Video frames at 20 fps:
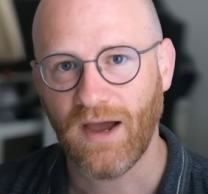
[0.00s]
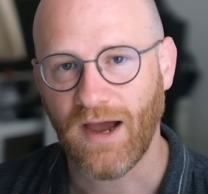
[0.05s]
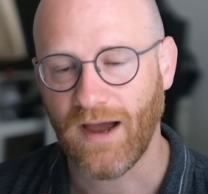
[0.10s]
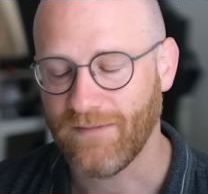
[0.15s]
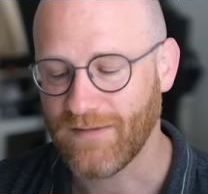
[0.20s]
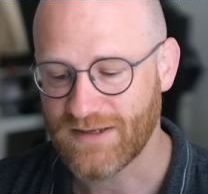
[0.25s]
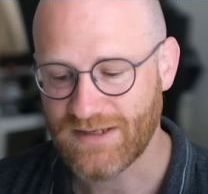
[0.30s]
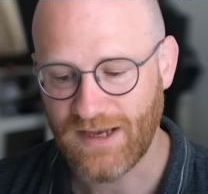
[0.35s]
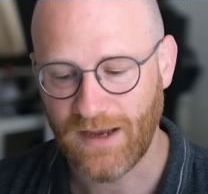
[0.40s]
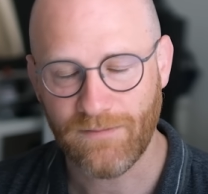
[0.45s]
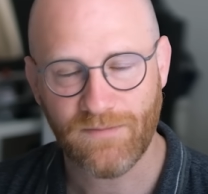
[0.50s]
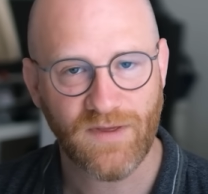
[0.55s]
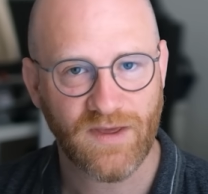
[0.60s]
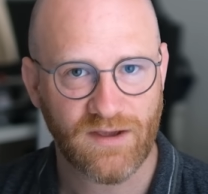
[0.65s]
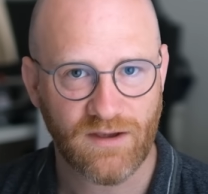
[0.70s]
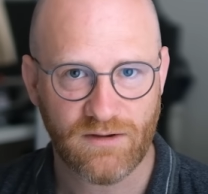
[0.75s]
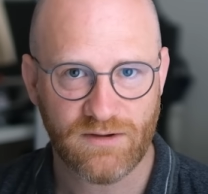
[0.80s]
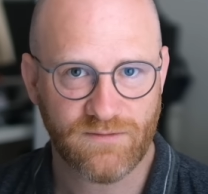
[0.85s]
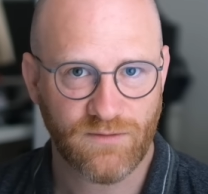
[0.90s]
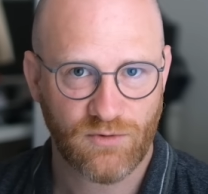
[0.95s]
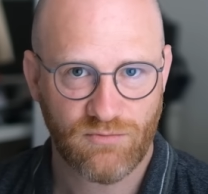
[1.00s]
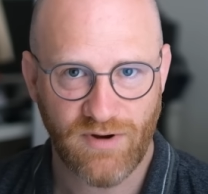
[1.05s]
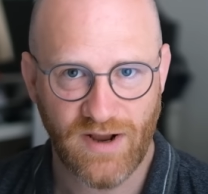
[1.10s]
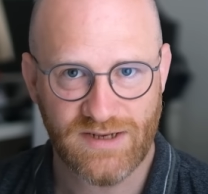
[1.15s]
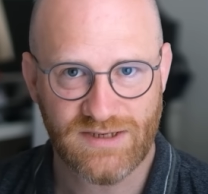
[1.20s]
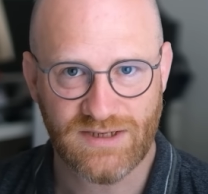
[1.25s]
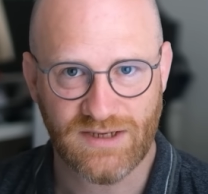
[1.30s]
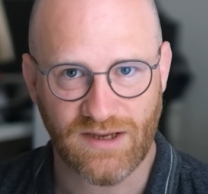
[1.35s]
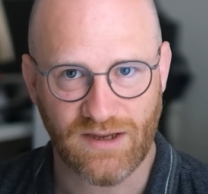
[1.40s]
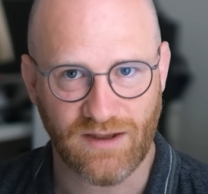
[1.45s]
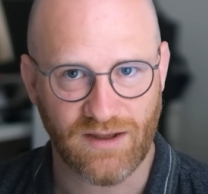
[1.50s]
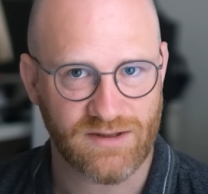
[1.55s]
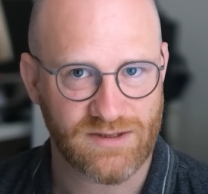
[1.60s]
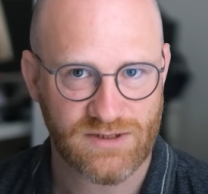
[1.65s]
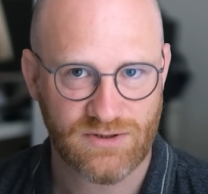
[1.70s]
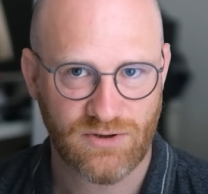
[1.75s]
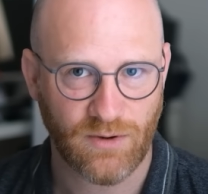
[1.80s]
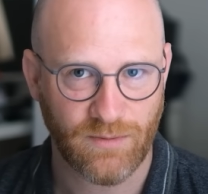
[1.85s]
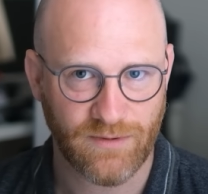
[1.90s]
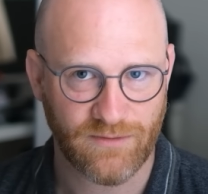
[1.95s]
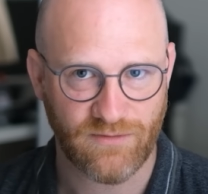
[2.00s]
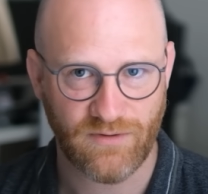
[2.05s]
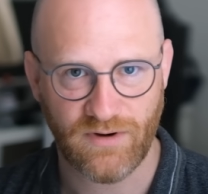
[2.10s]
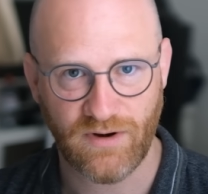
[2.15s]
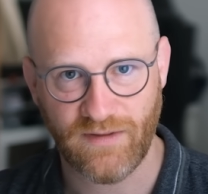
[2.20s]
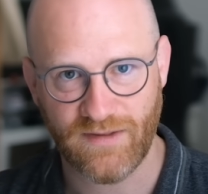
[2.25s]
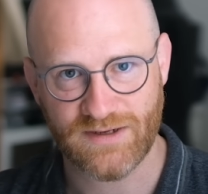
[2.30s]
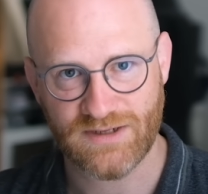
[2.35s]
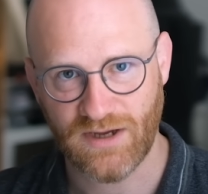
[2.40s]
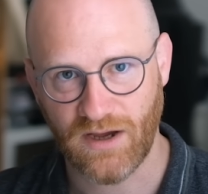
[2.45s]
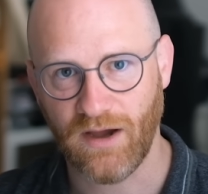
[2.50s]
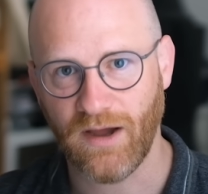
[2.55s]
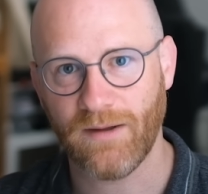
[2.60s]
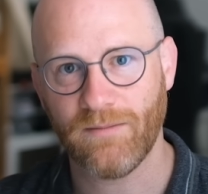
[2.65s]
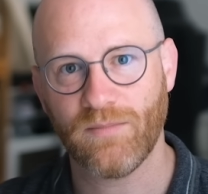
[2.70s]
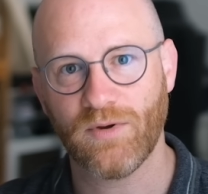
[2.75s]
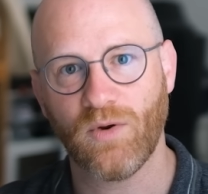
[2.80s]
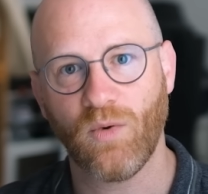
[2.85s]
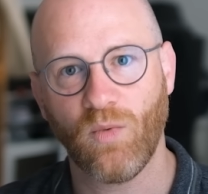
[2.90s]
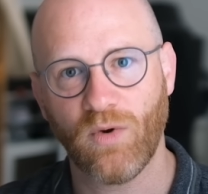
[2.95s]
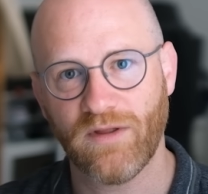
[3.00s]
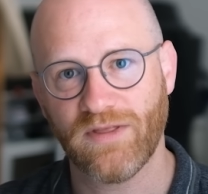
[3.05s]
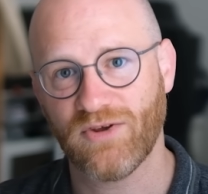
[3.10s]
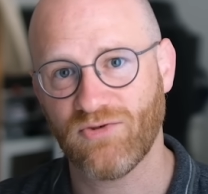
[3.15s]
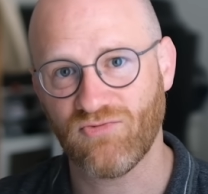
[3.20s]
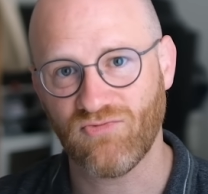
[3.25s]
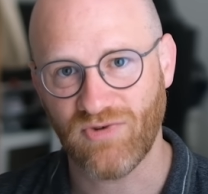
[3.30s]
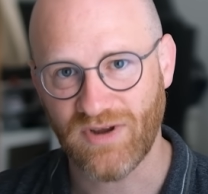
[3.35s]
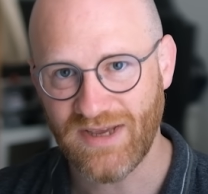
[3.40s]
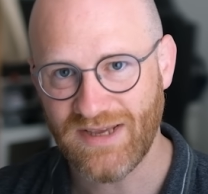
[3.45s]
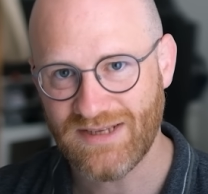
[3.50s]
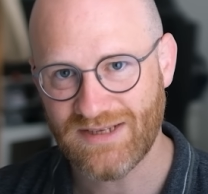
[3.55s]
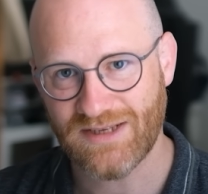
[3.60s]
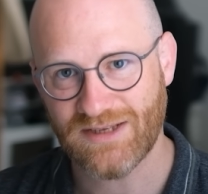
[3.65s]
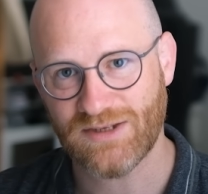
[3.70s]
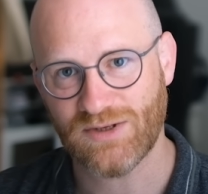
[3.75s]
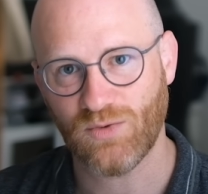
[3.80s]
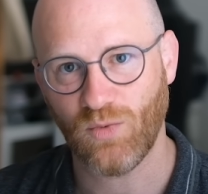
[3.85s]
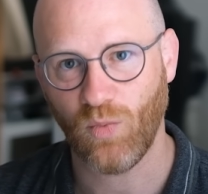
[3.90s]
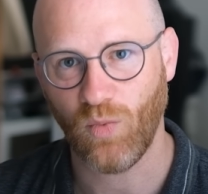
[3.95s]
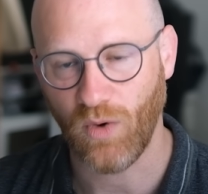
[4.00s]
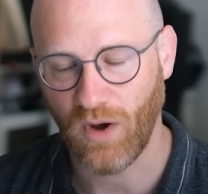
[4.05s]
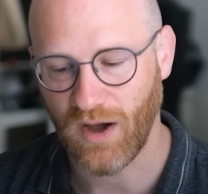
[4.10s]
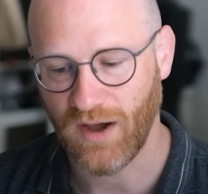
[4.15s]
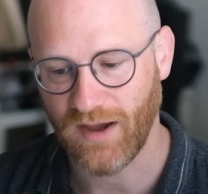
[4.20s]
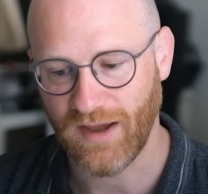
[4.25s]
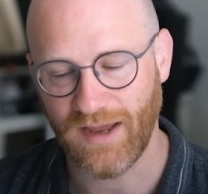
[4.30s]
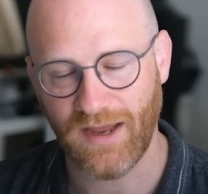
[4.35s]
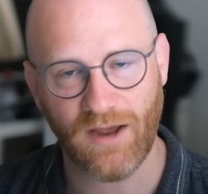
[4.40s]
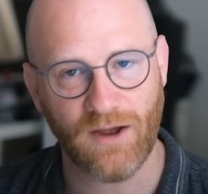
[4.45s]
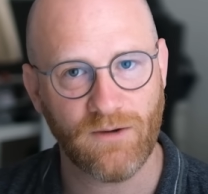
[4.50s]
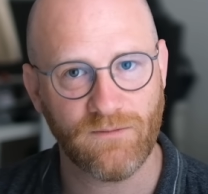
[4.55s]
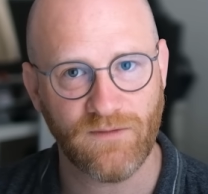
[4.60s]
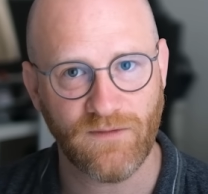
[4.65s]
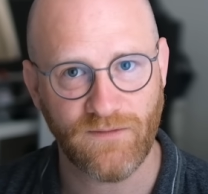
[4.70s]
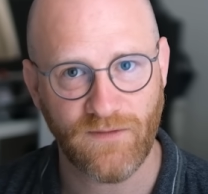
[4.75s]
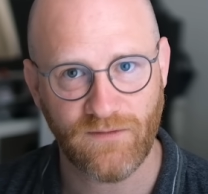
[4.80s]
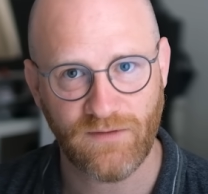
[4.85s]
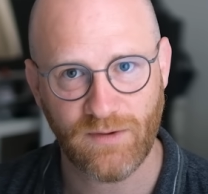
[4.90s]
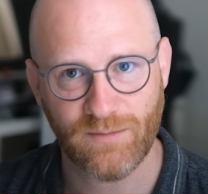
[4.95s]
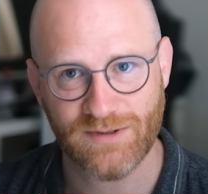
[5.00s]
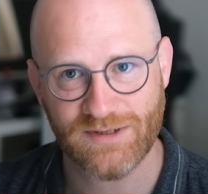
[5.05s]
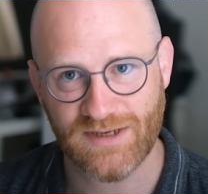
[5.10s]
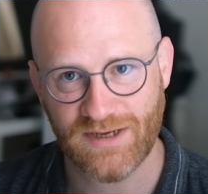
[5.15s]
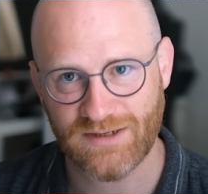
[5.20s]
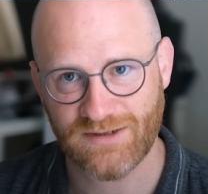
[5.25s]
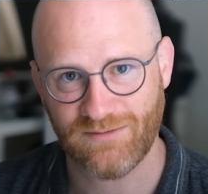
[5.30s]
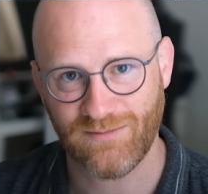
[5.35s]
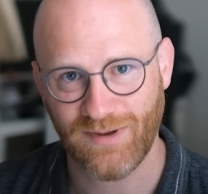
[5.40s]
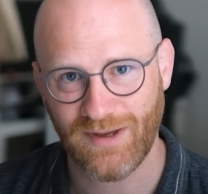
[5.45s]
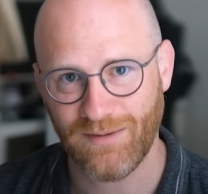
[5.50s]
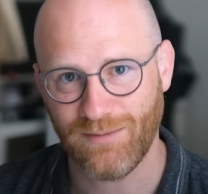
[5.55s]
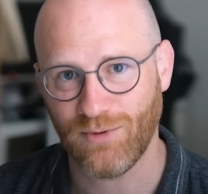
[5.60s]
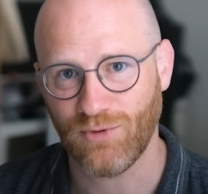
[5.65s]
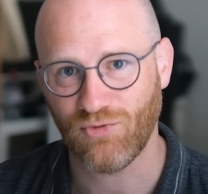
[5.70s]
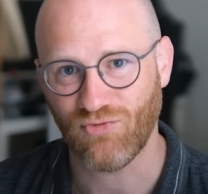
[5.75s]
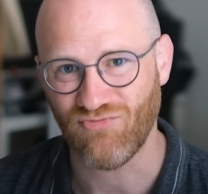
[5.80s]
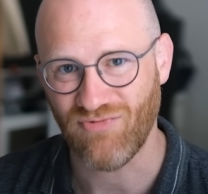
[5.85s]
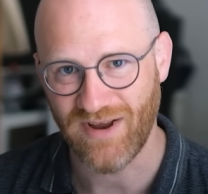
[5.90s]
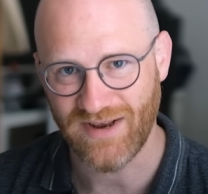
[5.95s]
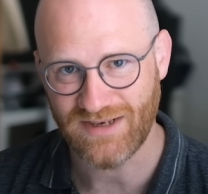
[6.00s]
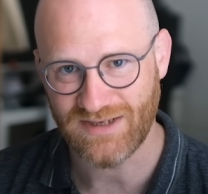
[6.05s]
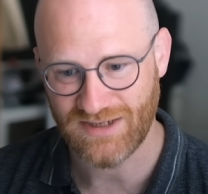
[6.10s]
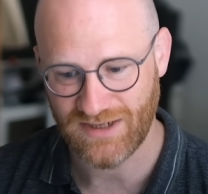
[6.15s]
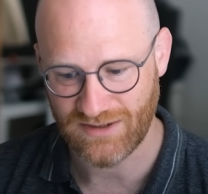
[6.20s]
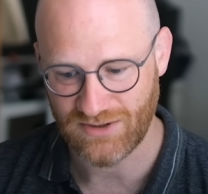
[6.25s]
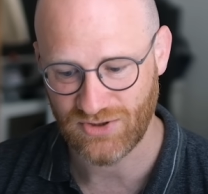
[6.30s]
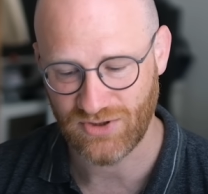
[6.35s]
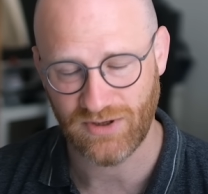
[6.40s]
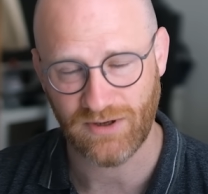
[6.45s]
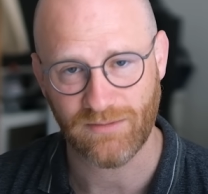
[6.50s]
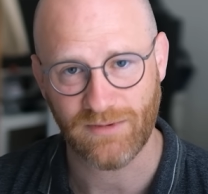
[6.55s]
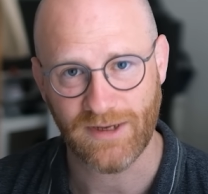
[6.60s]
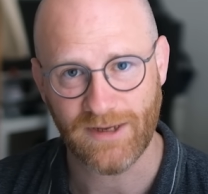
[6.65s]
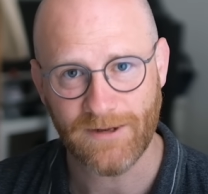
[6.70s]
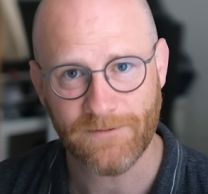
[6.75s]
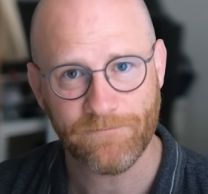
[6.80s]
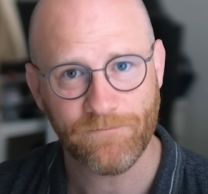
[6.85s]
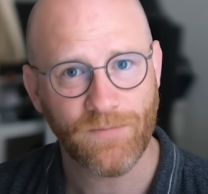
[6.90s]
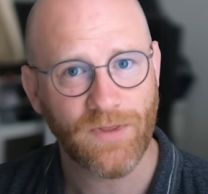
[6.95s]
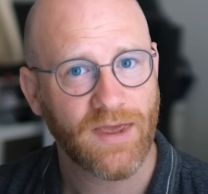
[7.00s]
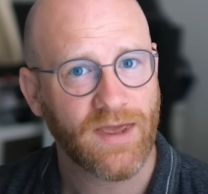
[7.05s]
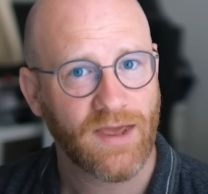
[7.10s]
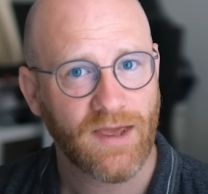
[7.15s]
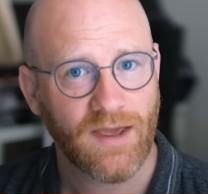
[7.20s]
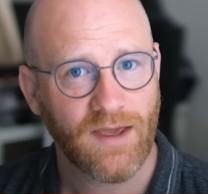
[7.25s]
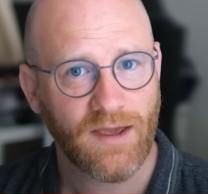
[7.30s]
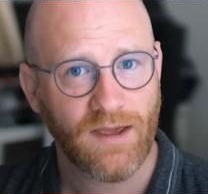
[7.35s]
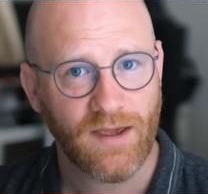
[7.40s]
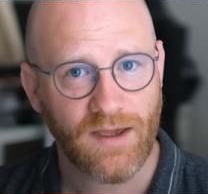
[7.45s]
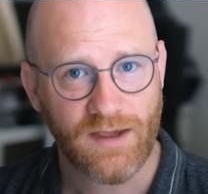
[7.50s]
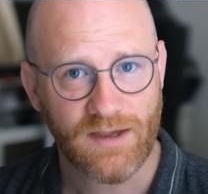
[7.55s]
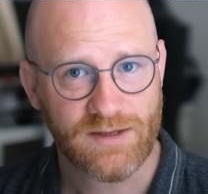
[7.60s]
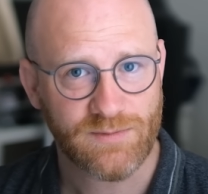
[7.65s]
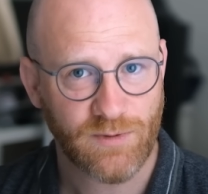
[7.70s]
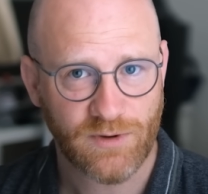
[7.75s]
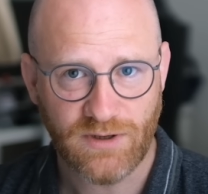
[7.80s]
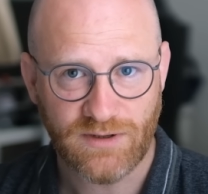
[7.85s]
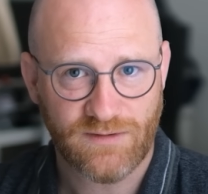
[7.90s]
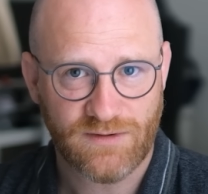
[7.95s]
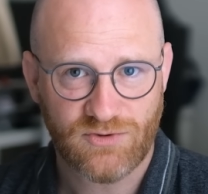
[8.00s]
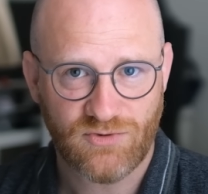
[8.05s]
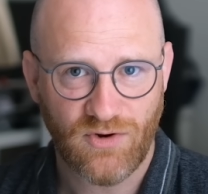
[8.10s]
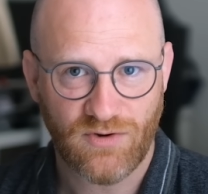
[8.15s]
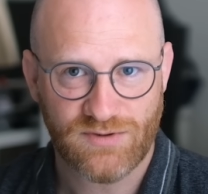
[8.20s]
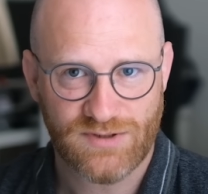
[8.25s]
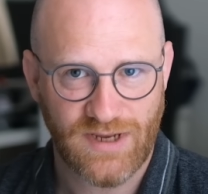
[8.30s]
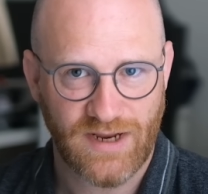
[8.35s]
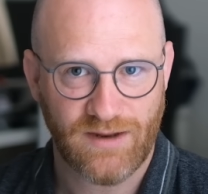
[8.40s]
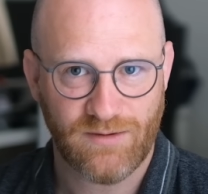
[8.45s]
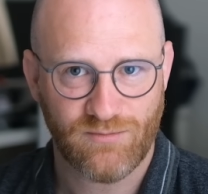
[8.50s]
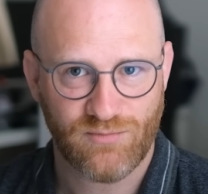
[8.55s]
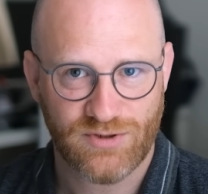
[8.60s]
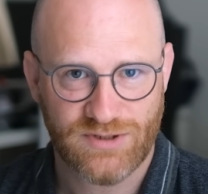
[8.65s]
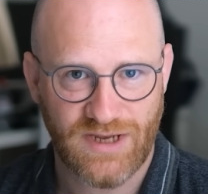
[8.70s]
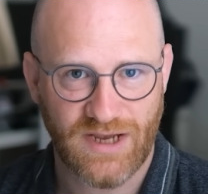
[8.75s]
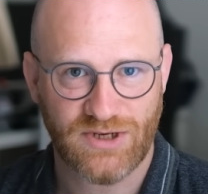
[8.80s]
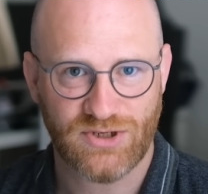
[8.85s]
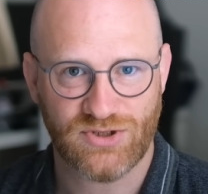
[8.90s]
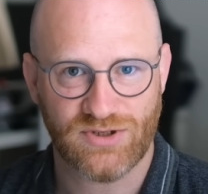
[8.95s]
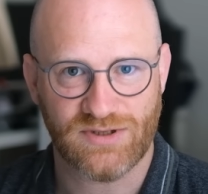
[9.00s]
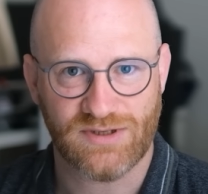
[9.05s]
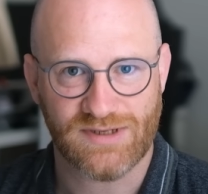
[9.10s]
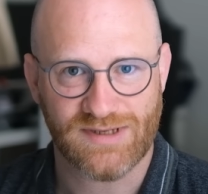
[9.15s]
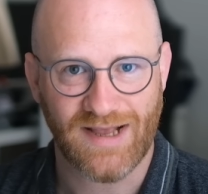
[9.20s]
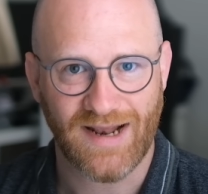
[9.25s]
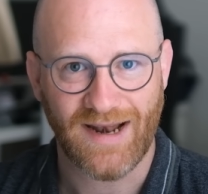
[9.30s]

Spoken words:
And the same thing goes for renting. It's a topic for another time, but one of the reasons why over 50% of people rent in Germany is because of strong tenant protections.